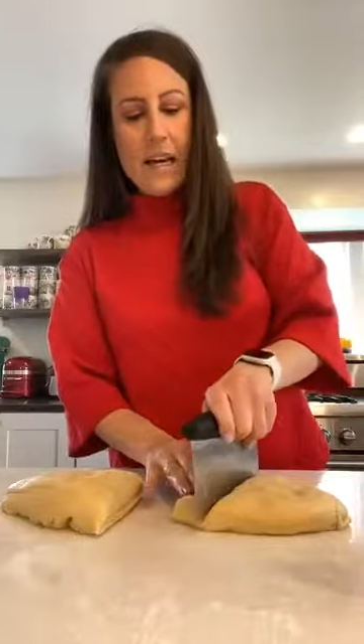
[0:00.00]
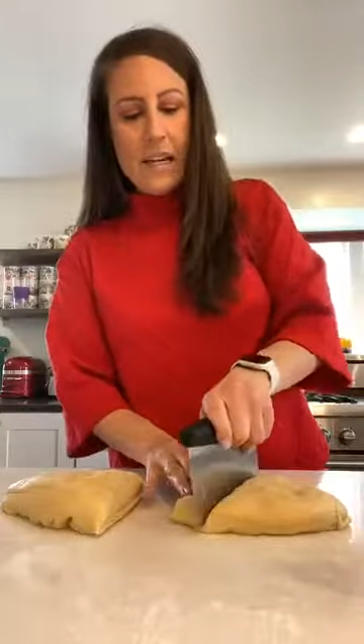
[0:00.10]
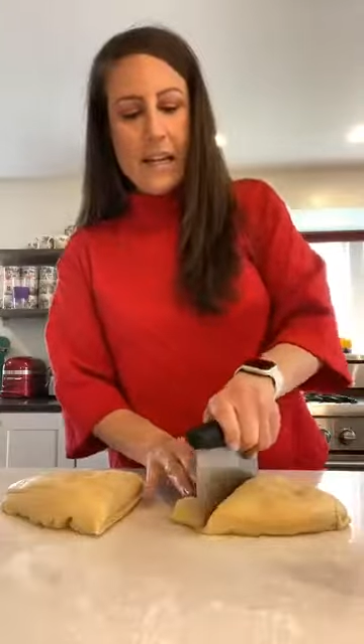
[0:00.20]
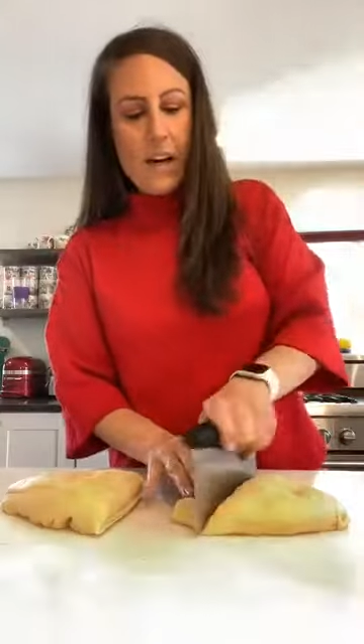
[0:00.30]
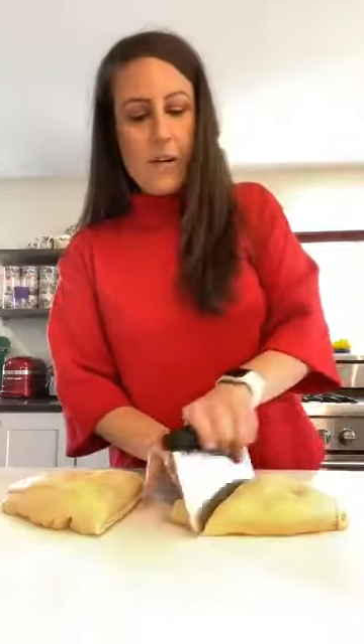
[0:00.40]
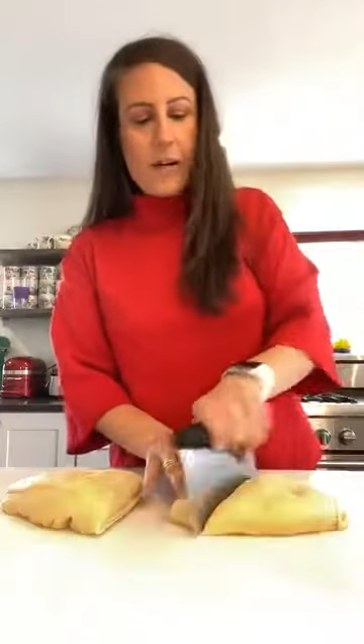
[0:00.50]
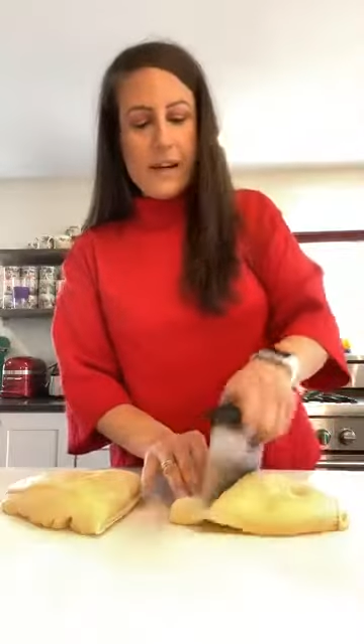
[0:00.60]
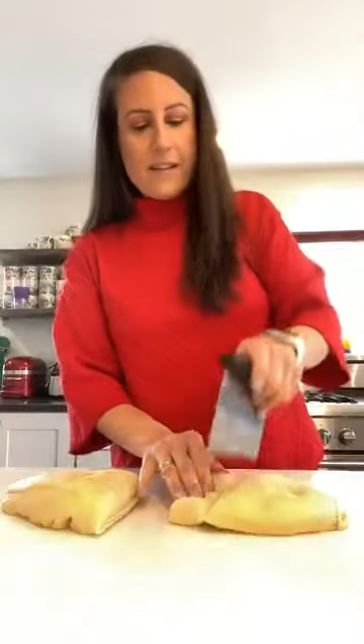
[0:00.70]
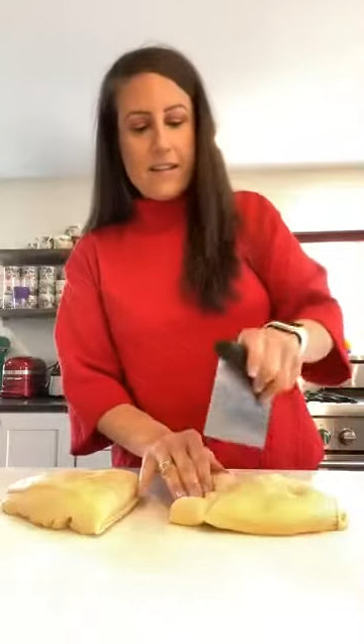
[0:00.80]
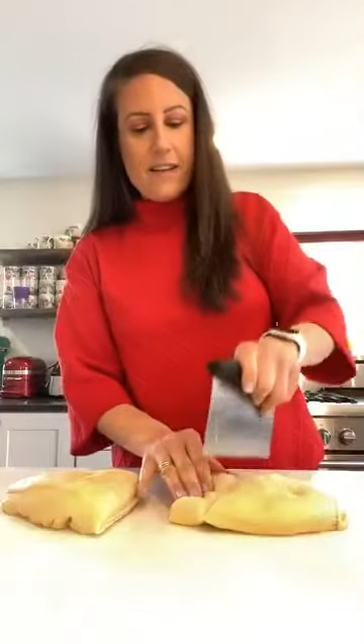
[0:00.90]
Now,
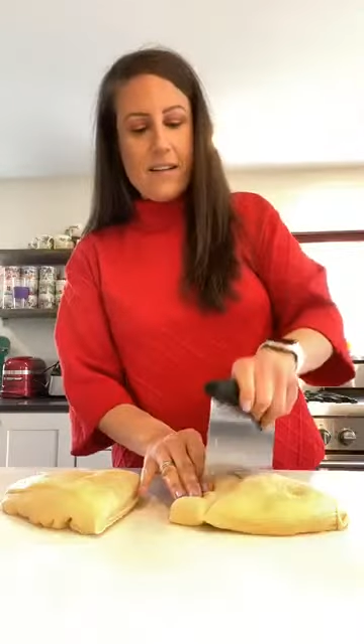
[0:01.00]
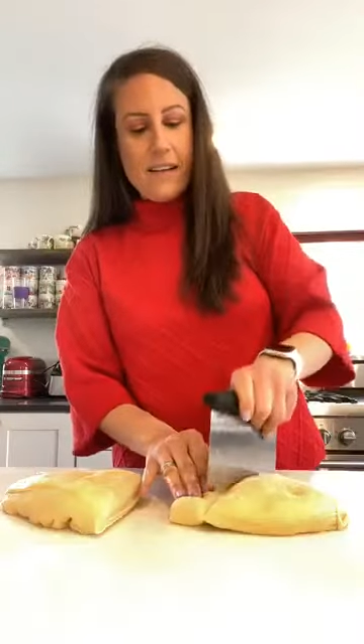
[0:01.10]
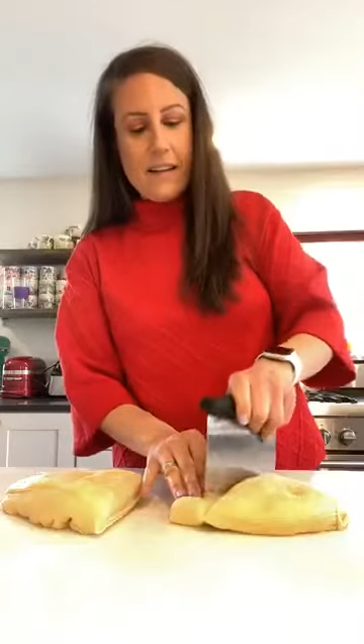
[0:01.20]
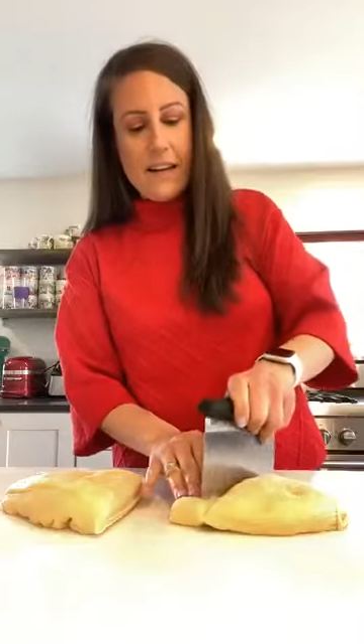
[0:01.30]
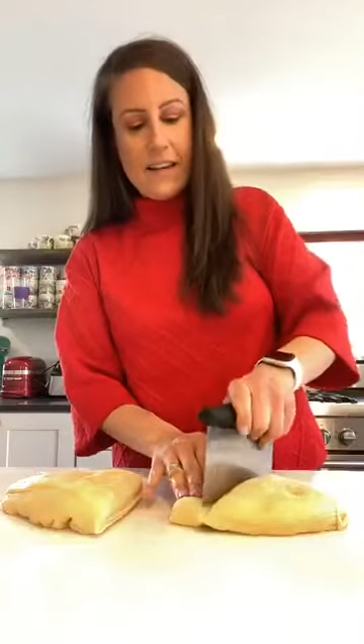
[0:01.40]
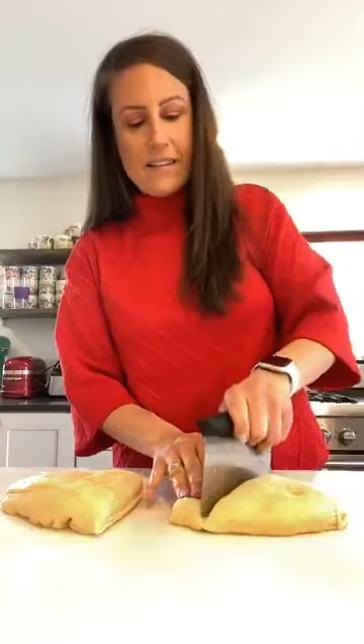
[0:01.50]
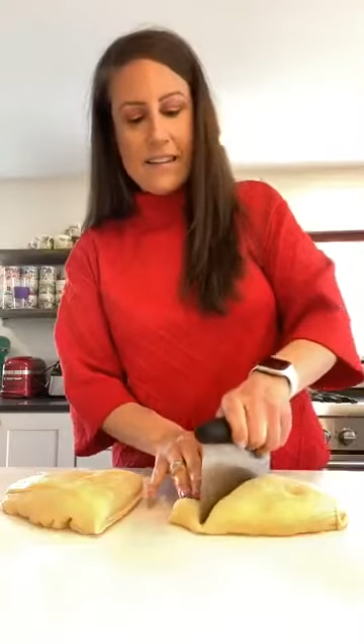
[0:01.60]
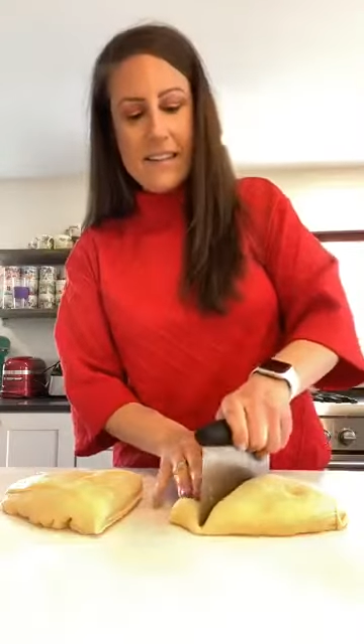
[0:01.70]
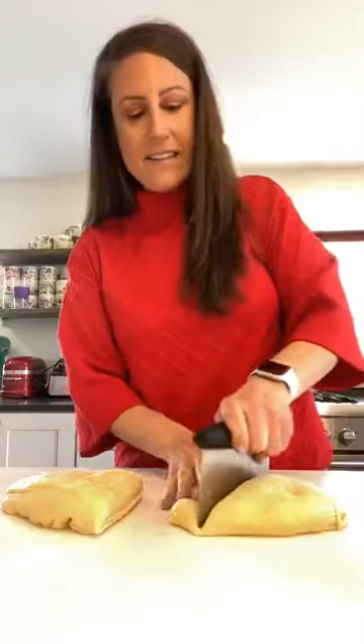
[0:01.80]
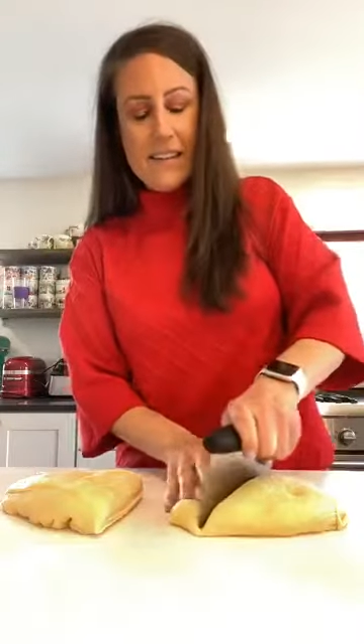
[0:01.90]
here's another thing, guys.
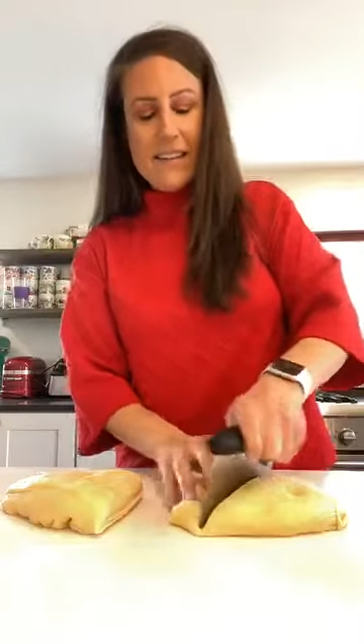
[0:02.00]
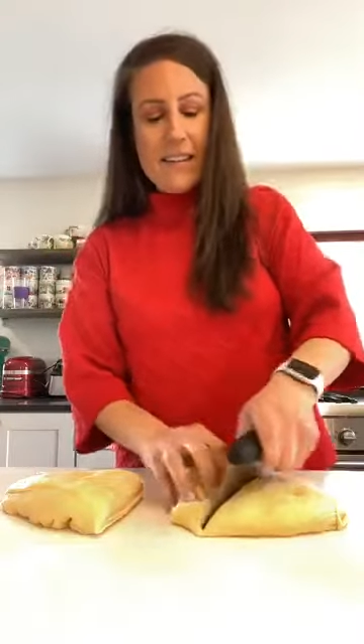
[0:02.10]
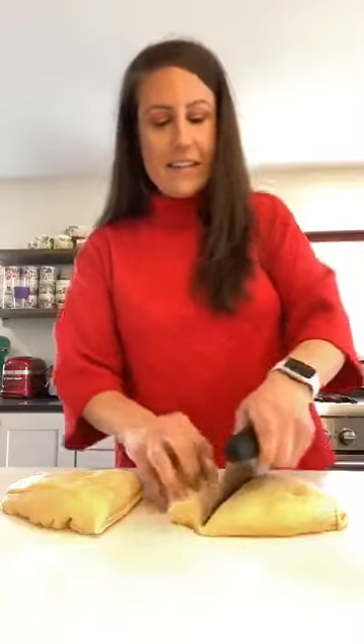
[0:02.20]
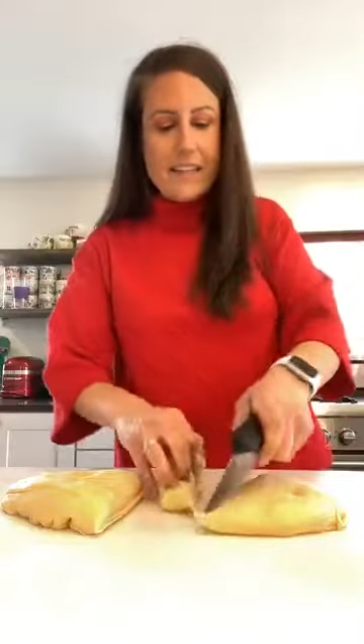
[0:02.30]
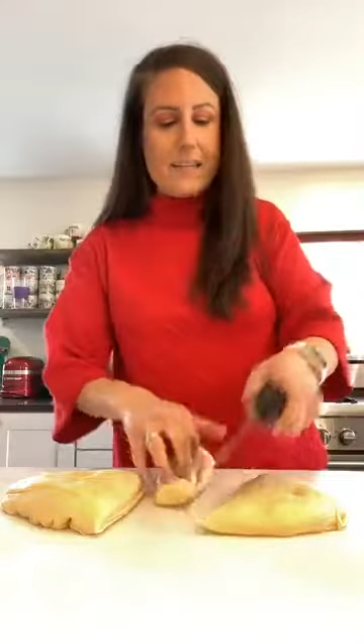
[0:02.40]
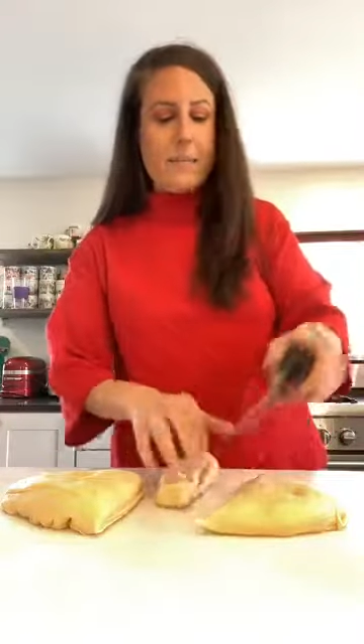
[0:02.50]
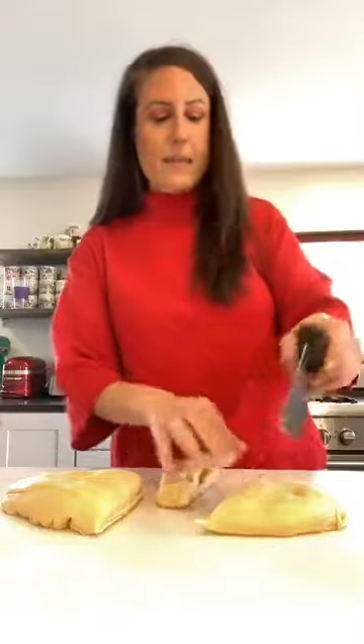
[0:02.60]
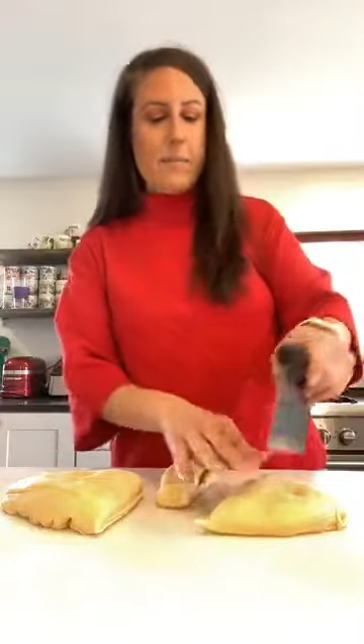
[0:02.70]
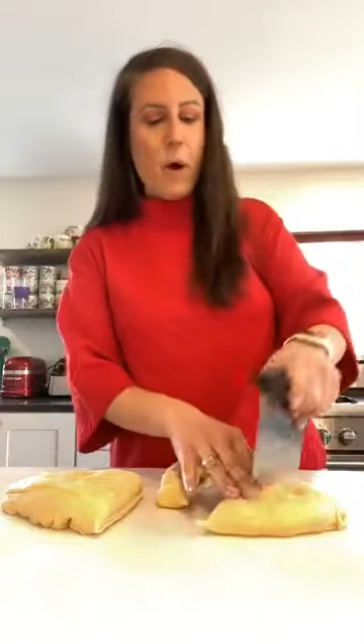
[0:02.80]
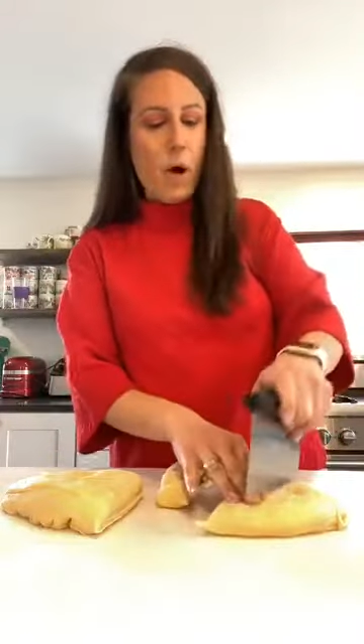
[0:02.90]
This doesn't need to
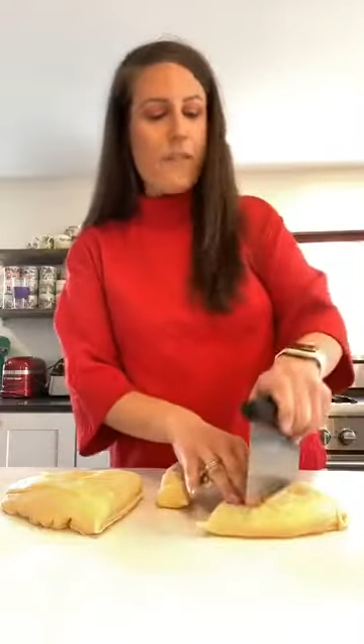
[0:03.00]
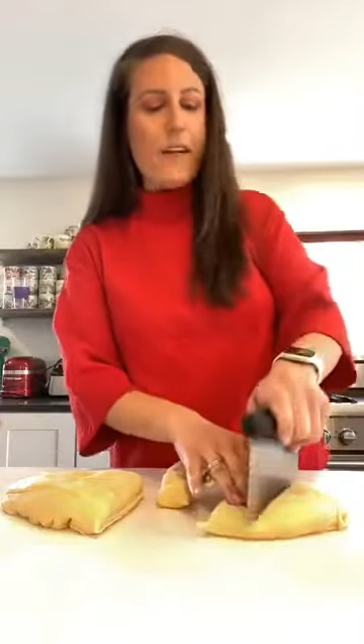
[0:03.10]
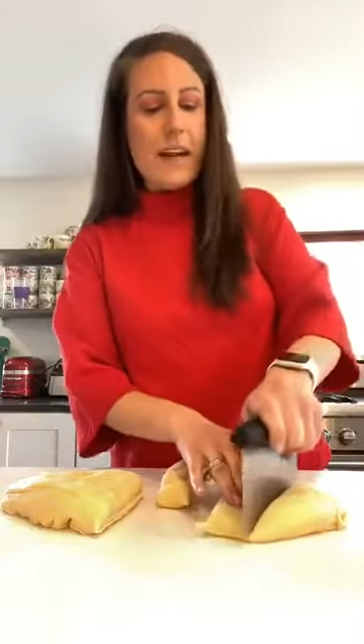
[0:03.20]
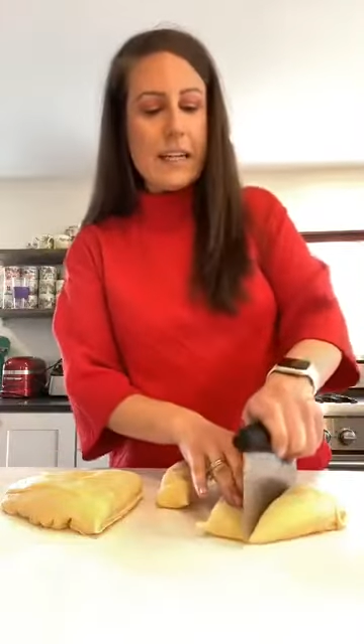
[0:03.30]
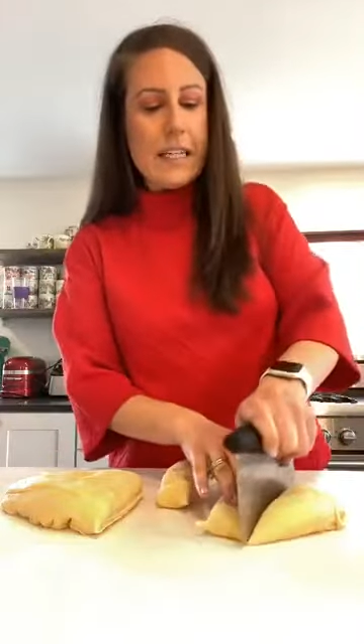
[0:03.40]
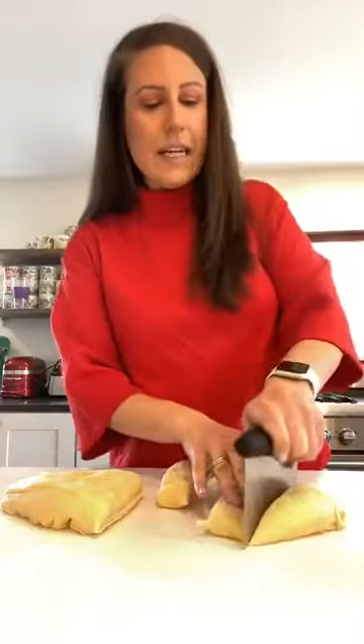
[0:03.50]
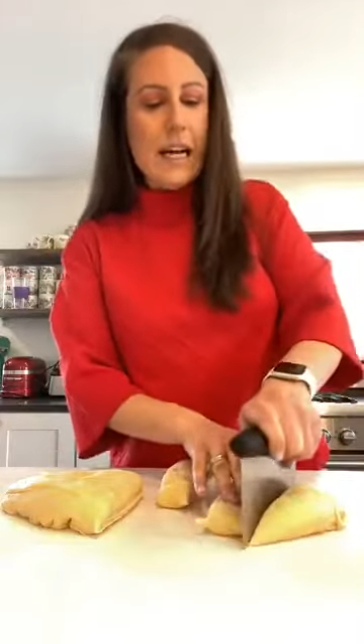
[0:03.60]
be perfect.